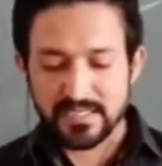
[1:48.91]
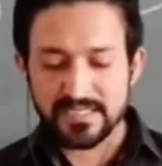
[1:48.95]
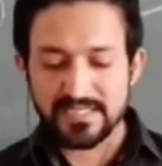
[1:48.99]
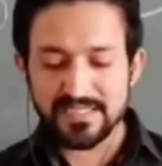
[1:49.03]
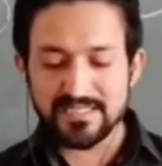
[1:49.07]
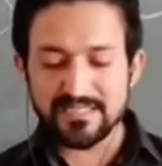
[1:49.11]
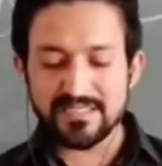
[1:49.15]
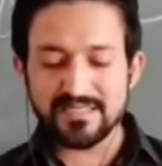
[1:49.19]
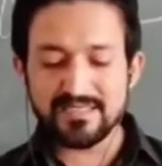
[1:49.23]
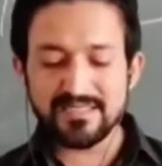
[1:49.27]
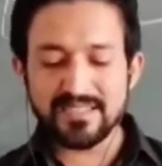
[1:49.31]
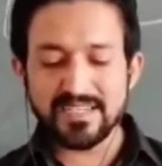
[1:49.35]

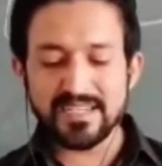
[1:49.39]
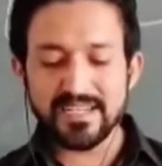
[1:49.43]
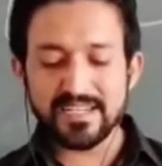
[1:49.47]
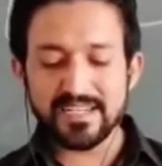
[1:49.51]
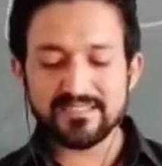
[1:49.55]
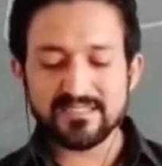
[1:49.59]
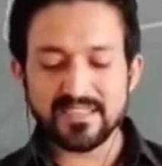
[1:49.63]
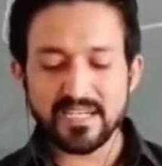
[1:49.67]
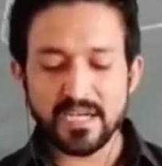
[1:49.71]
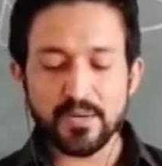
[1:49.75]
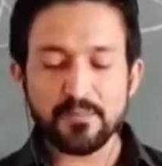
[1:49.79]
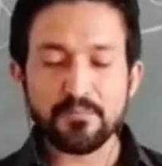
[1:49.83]
This is an
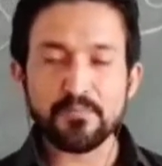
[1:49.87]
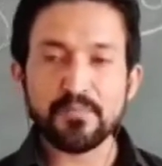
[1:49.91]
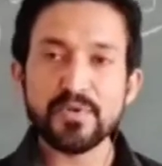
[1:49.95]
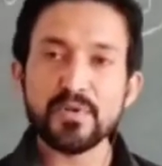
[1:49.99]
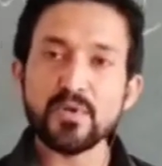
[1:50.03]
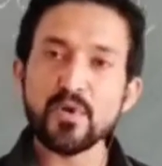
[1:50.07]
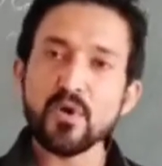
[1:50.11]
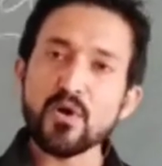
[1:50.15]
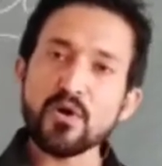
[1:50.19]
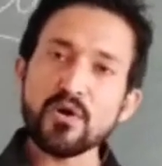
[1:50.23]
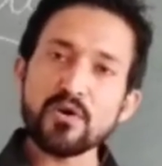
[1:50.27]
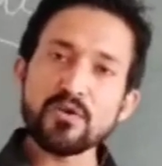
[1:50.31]

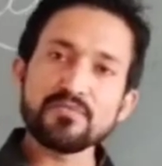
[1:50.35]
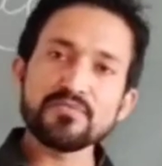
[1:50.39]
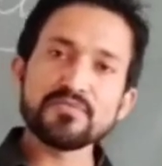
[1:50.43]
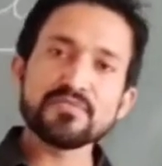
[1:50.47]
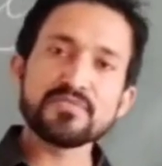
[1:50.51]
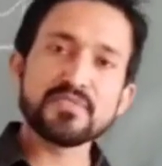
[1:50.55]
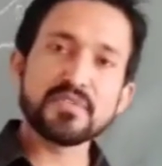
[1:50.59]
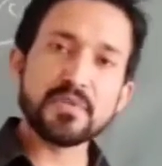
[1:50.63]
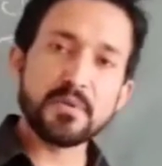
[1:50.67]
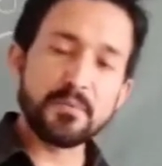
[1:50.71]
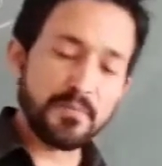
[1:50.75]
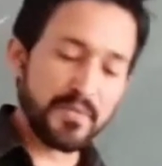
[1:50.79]
example of
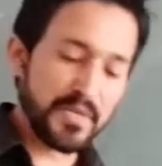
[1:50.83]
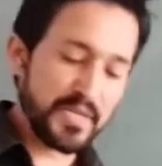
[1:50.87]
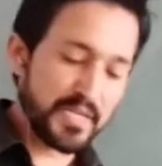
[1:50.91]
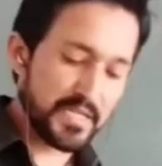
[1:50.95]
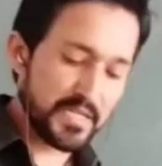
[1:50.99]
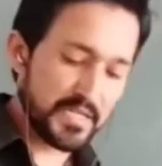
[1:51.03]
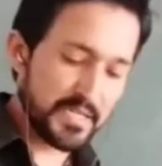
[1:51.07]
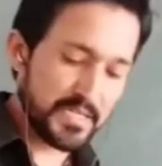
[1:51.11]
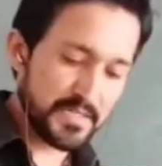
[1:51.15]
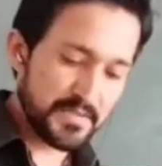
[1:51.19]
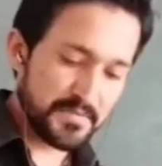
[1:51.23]
simile.